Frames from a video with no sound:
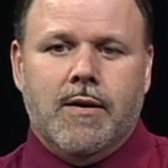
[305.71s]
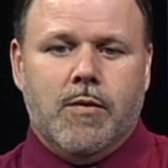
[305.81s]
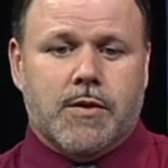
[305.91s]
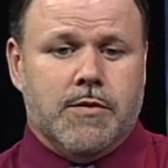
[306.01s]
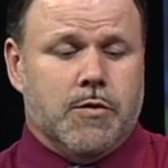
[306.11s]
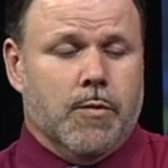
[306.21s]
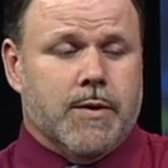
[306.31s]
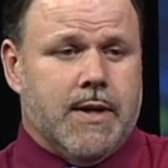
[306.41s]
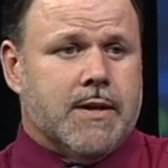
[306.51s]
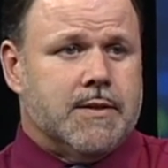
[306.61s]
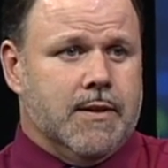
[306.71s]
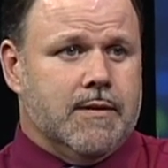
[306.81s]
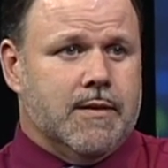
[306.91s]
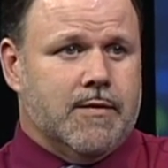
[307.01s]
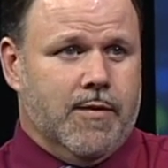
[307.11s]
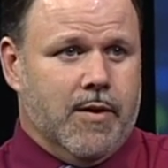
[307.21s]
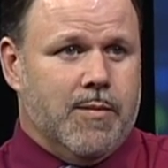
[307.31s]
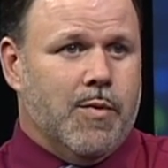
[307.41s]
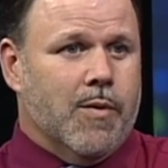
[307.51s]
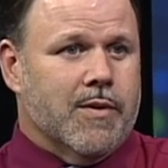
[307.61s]
With consumer protection, it's very
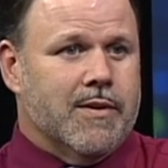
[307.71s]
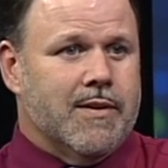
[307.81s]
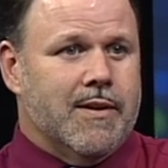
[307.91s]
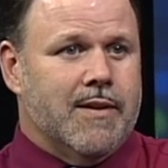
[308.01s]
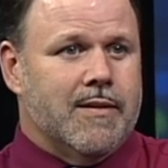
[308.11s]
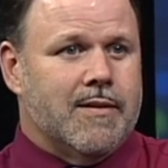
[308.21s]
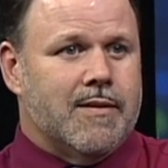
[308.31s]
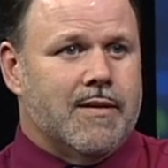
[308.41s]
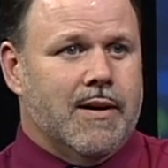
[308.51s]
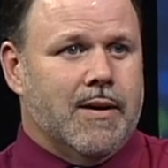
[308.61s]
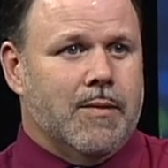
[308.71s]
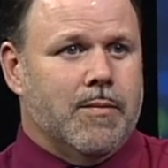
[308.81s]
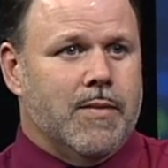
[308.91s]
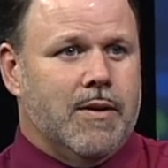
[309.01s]
important that um,